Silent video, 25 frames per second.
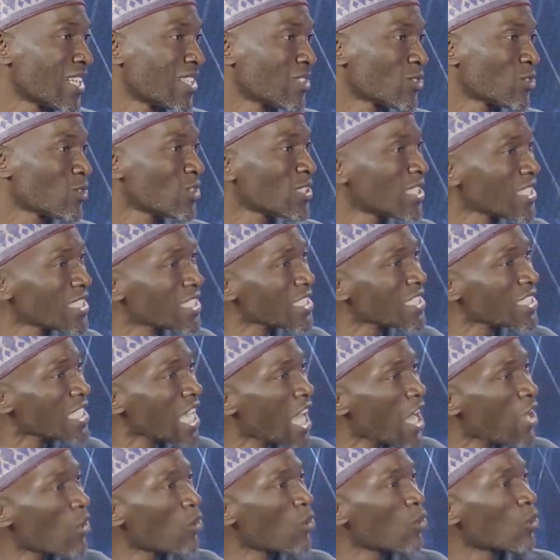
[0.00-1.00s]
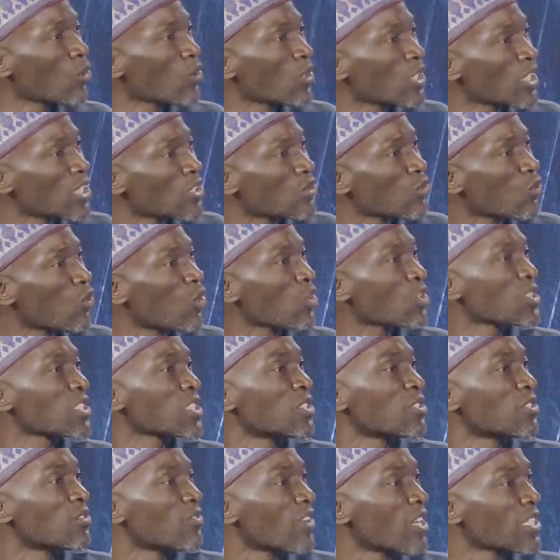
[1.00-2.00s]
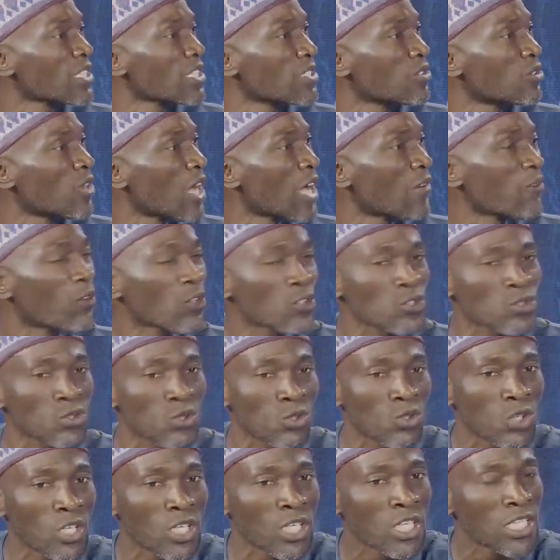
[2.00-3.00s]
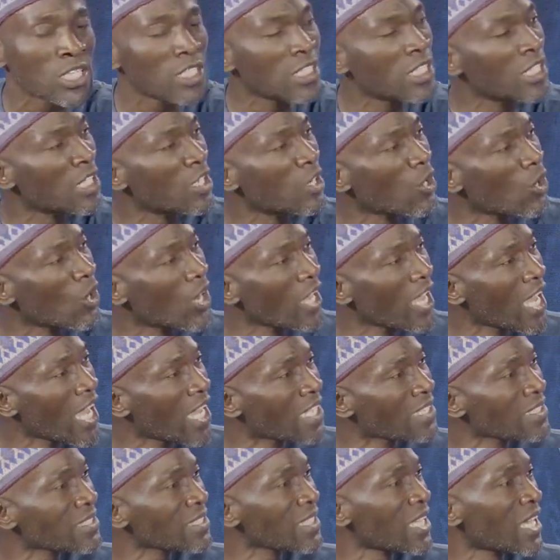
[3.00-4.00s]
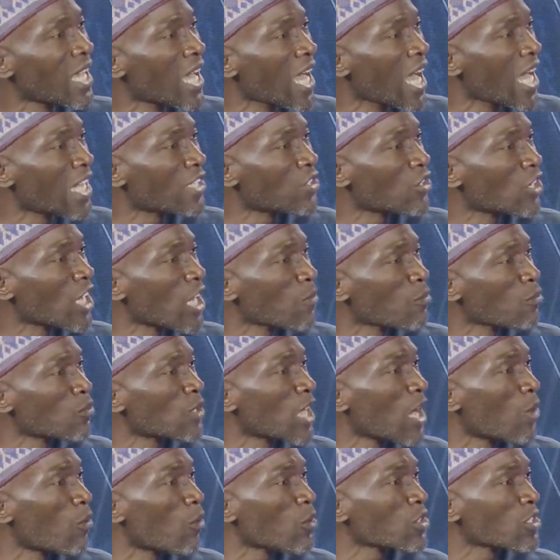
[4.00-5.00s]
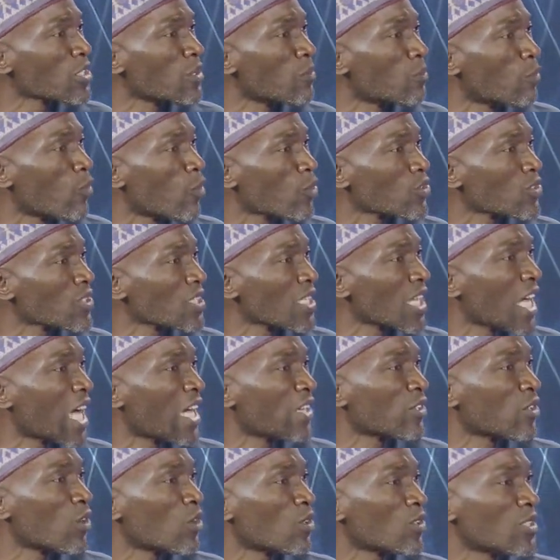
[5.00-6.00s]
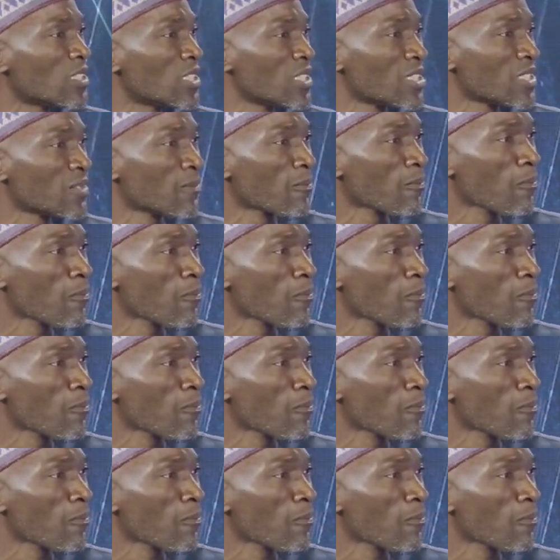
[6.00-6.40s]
So this is how it works in university. You have also the lawyers and the other people that works in bursary and audit.